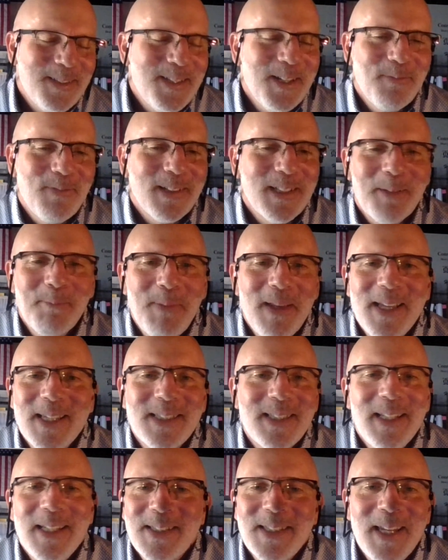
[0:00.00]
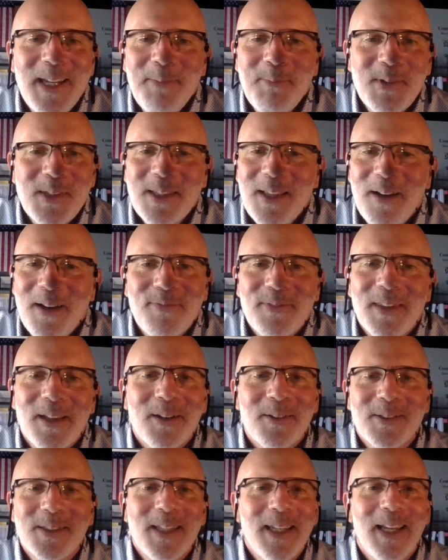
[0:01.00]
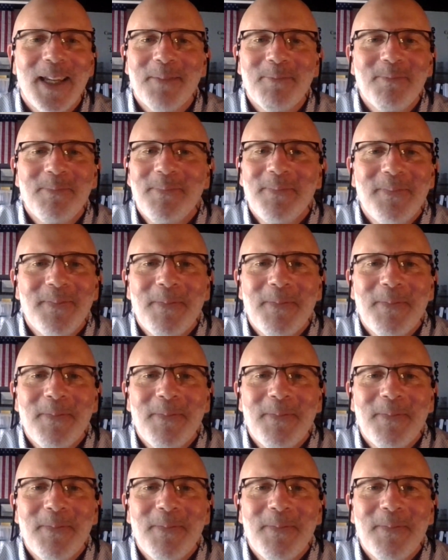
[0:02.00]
Right, different capacity, same stuff though, same.